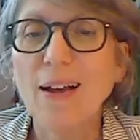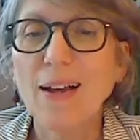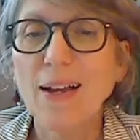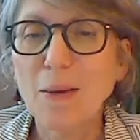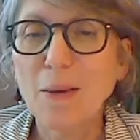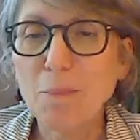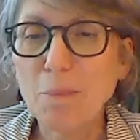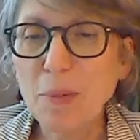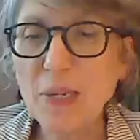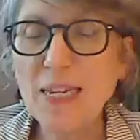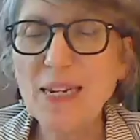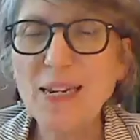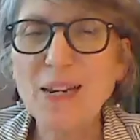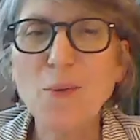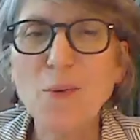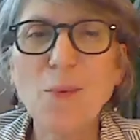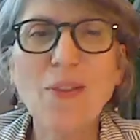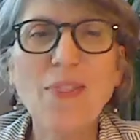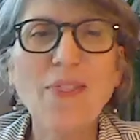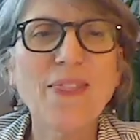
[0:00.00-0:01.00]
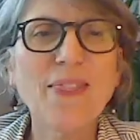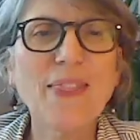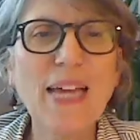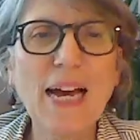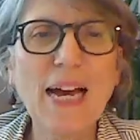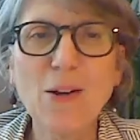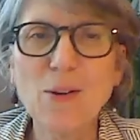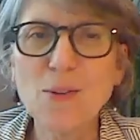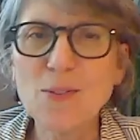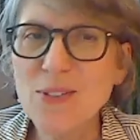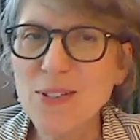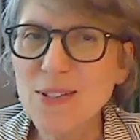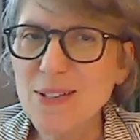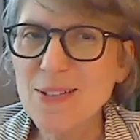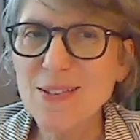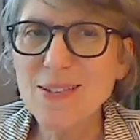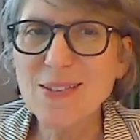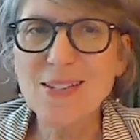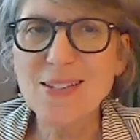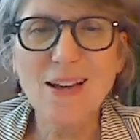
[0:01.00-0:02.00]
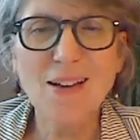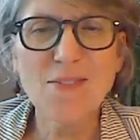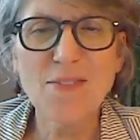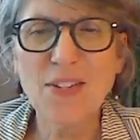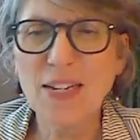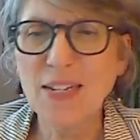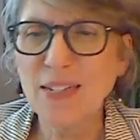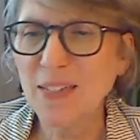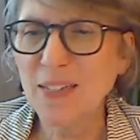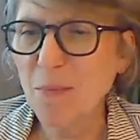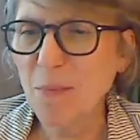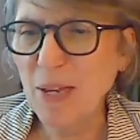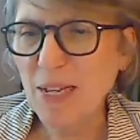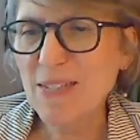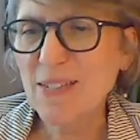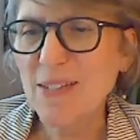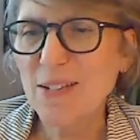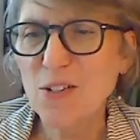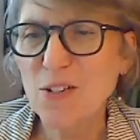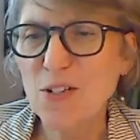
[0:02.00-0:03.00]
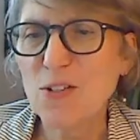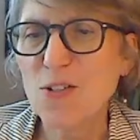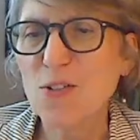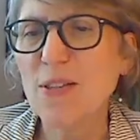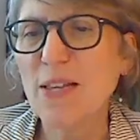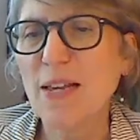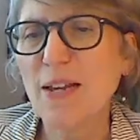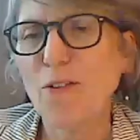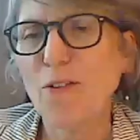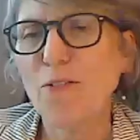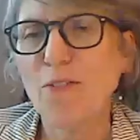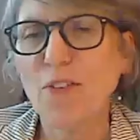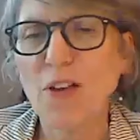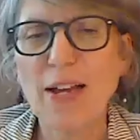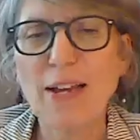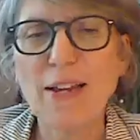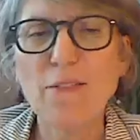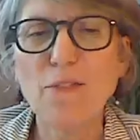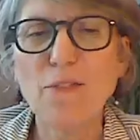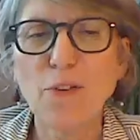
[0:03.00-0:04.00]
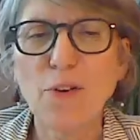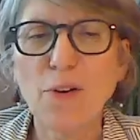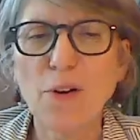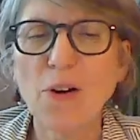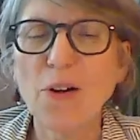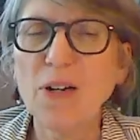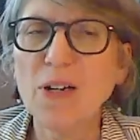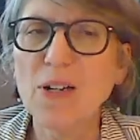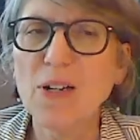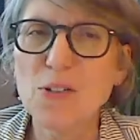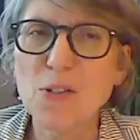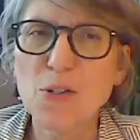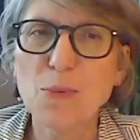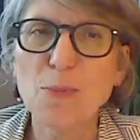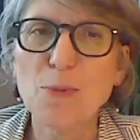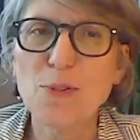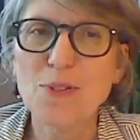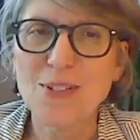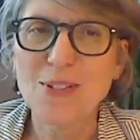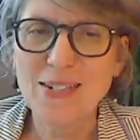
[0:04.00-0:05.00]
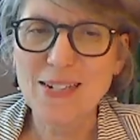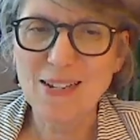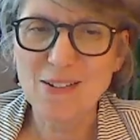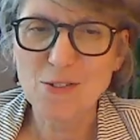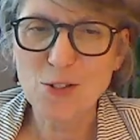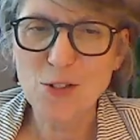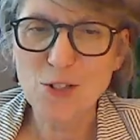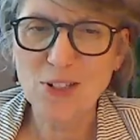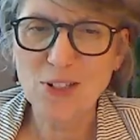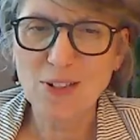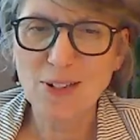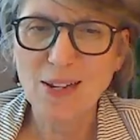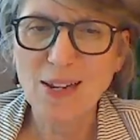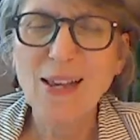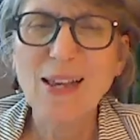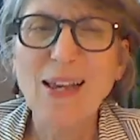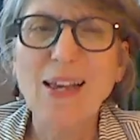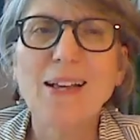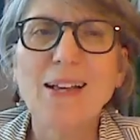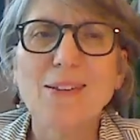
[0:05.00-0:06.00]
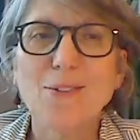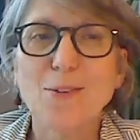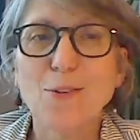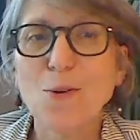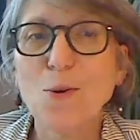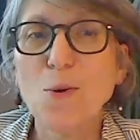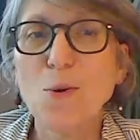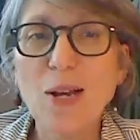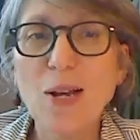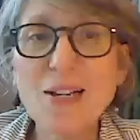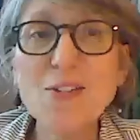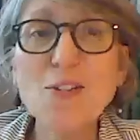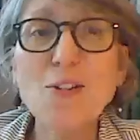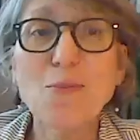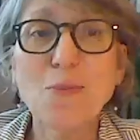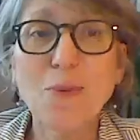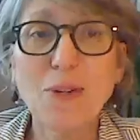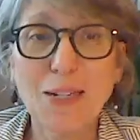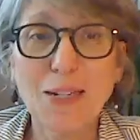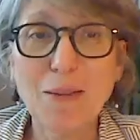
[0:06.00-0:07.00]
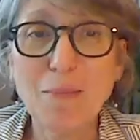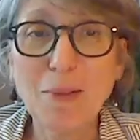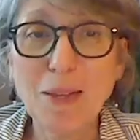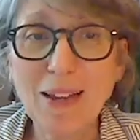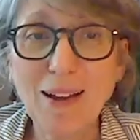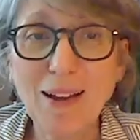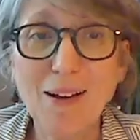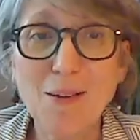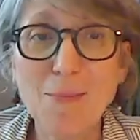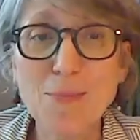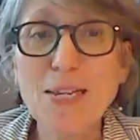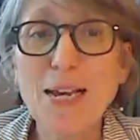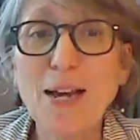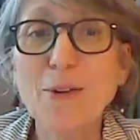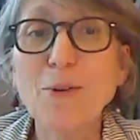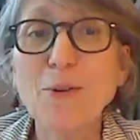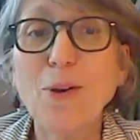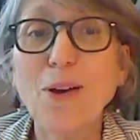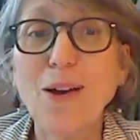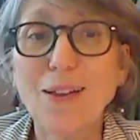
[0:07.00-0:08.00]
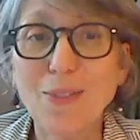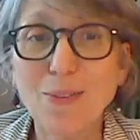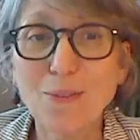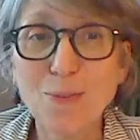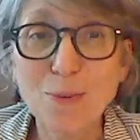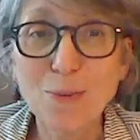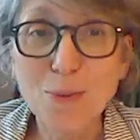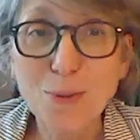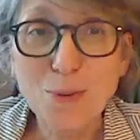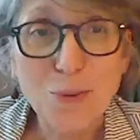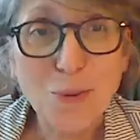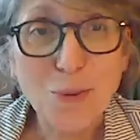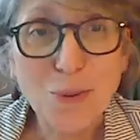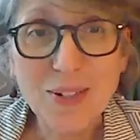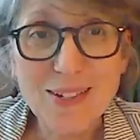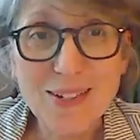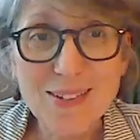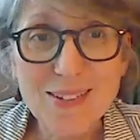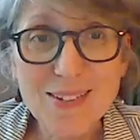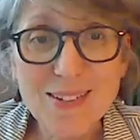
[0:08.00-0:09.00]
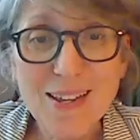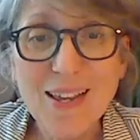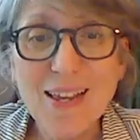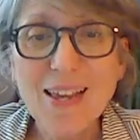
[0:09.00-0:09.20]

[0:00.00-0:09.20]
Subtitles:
competing with thousands of daily messages that are vying for our customers' attention. So the question really becomes, how do you cut through the noise?